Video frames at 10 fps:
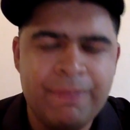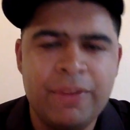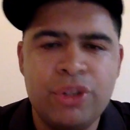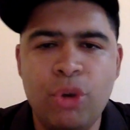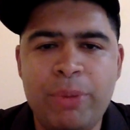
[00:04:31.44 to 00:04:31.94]

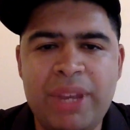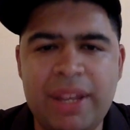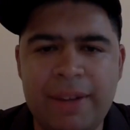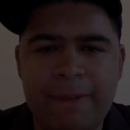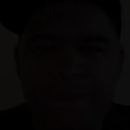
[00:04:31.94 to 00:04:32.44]
so be
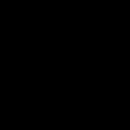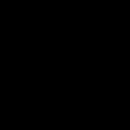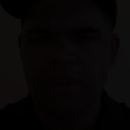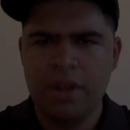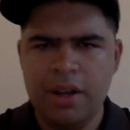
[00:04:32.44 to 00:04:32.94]
it.
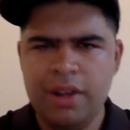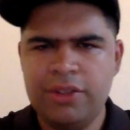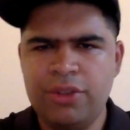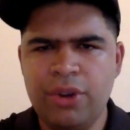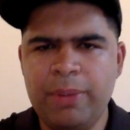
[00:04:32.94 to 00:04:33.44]

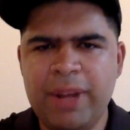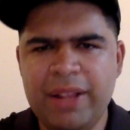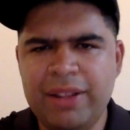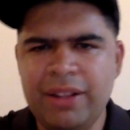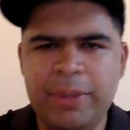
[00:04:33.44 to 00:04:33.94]
Let's talk
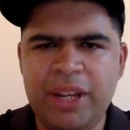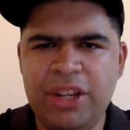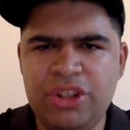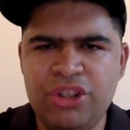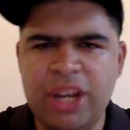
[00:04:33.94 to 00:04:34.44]
about the
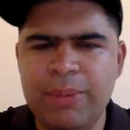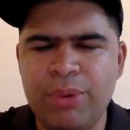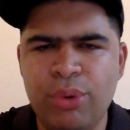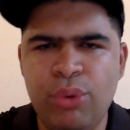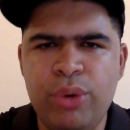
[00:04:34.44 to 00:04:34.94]
Elimination
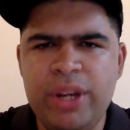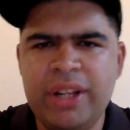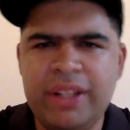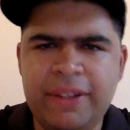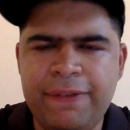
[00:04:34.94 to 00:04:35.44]
Chamber
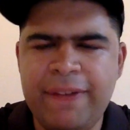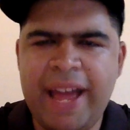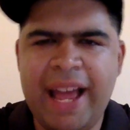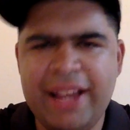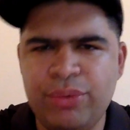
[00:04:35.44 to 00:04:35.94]
really
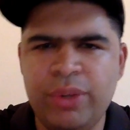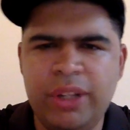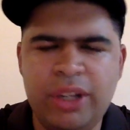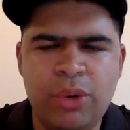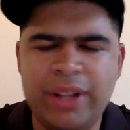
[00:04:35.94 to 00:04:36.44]
fast,
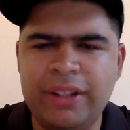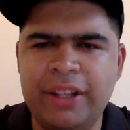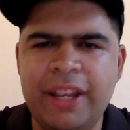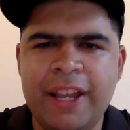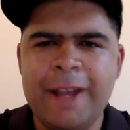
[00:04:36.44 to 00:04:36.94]
really quickly.